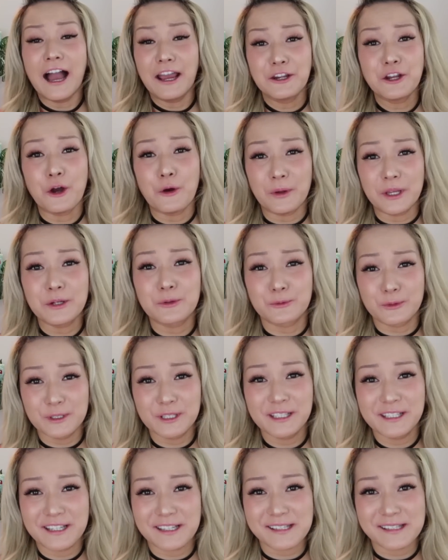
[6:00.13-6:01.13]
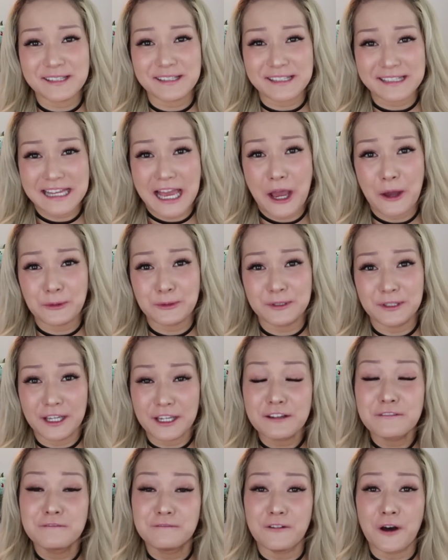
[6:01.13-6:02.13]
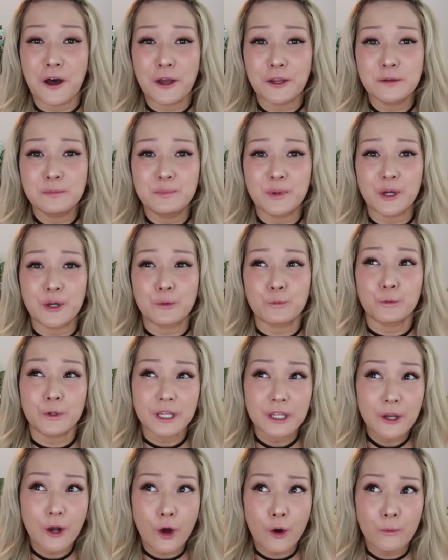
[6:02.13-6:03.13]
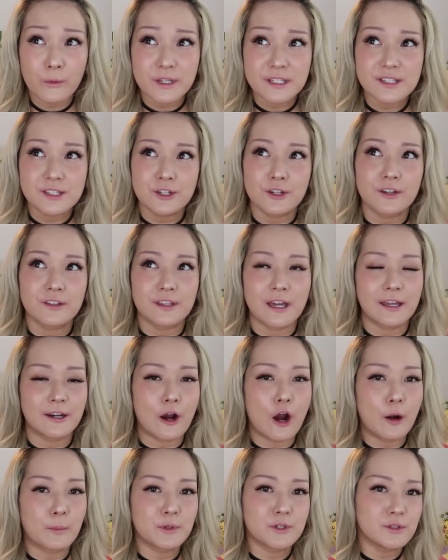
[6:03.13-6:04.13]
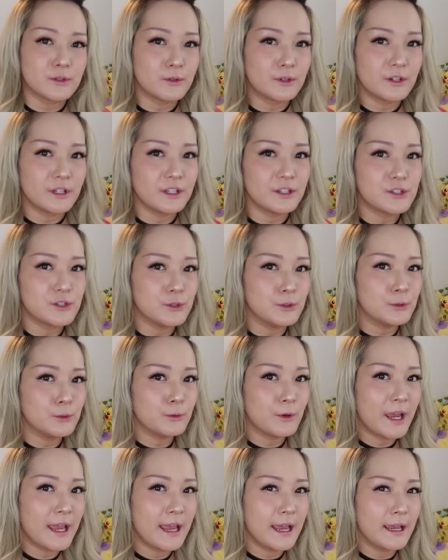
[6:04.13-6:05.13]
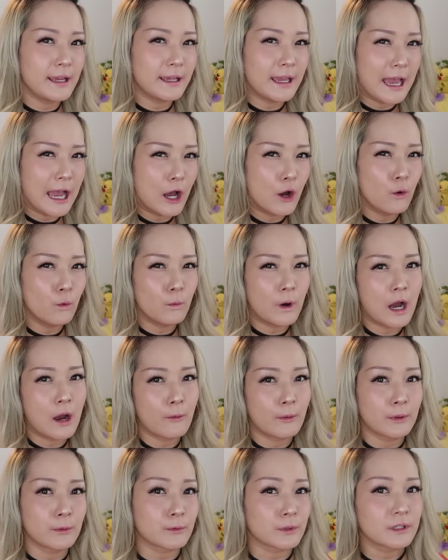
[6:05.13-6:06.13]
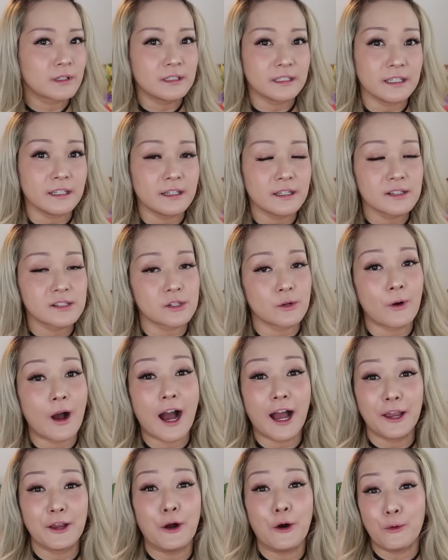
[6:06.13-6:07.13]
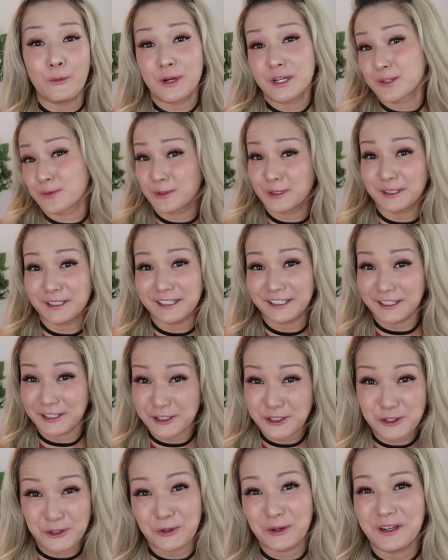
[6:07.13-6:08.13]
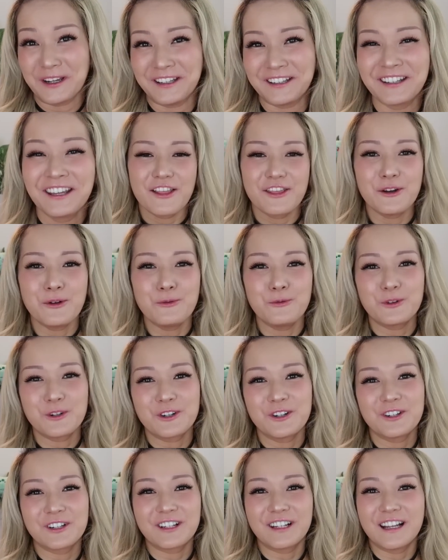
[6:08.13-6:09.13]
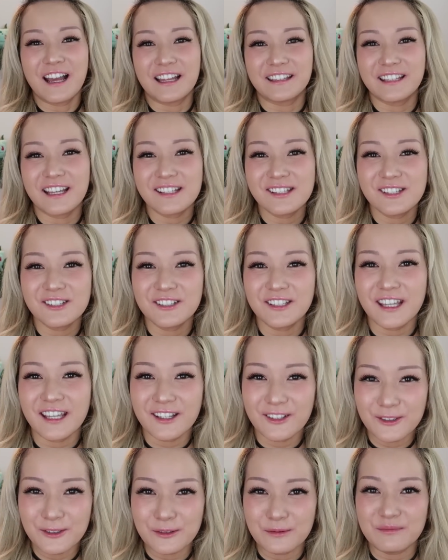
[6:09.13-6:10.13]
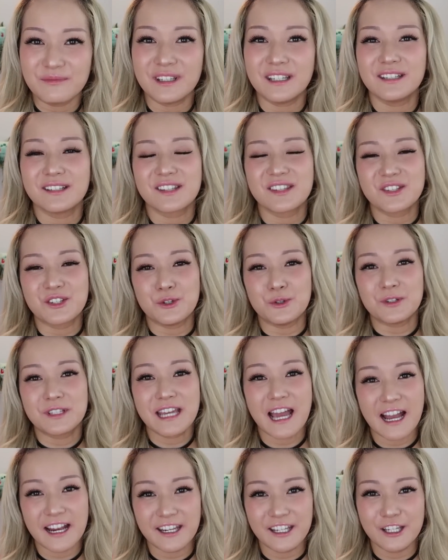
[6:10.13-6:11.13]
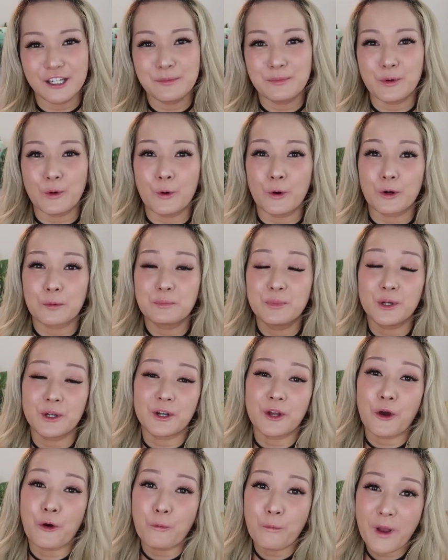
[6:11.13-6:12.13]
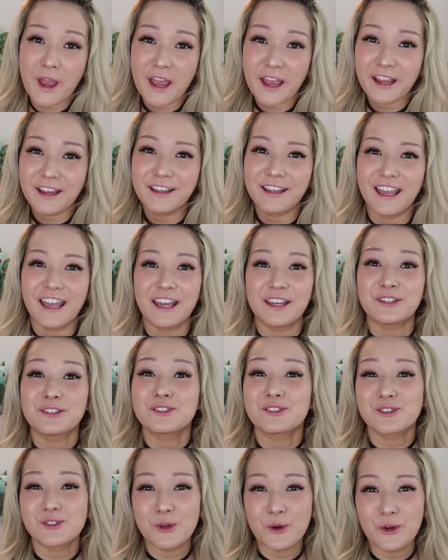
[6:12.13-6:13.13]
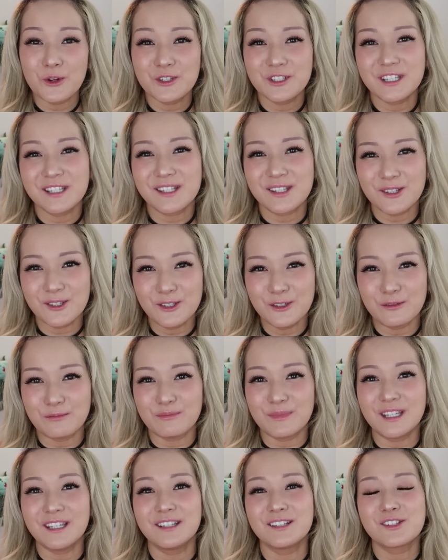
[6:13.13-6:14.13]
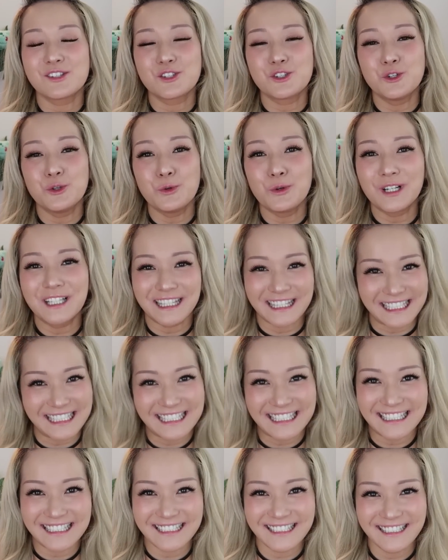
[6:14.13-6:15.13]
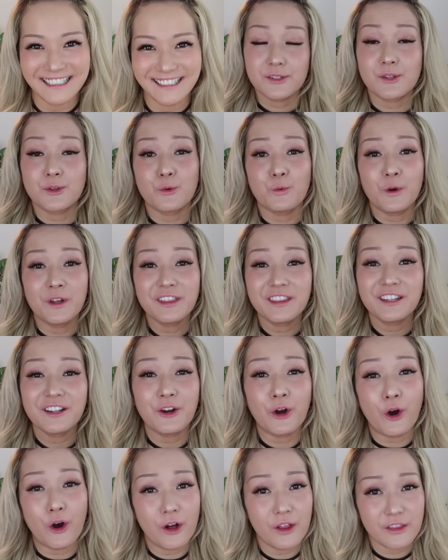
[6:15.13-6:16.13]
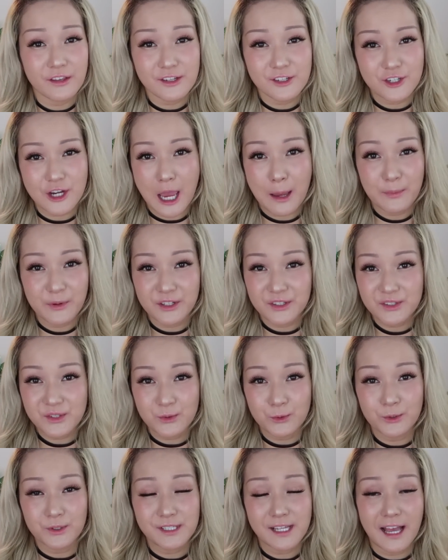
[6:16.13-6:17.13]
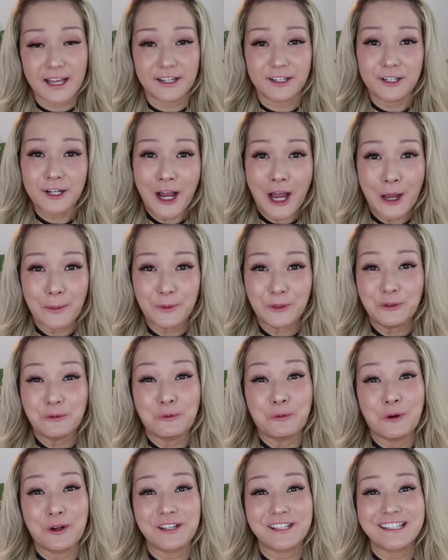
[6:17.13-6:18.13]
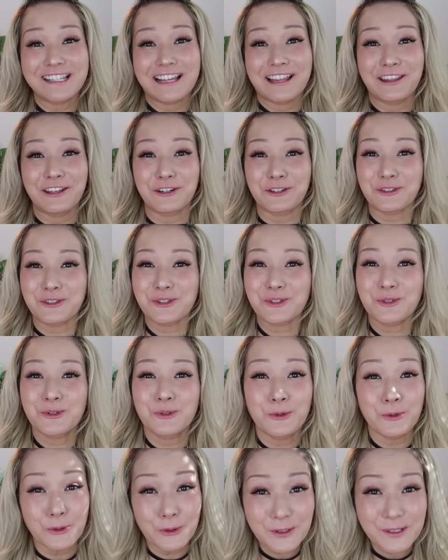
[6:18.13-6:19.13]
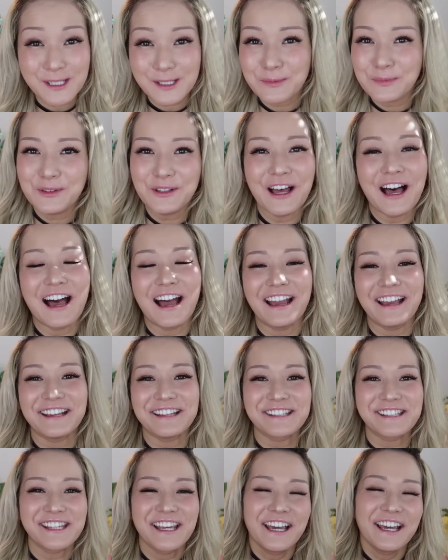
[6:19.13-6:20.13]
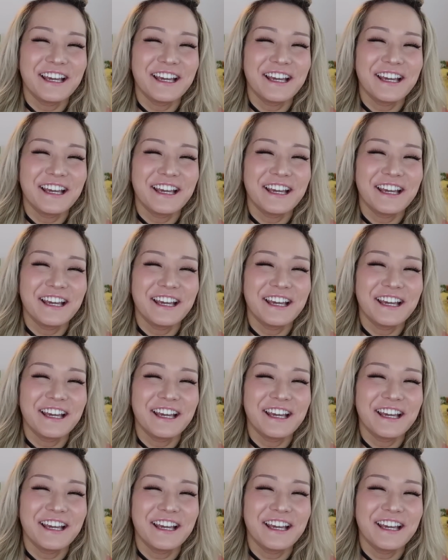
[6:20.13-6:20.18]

I know it really doesn't sound like fun, but we always took that opportunity to hang out while we were cleaning, so I always really enjoyed it. The word katazukeru means to tidy up or put away, and soujisuru means to clean. So the one thing all these Japanese schools had in common was their school supplies.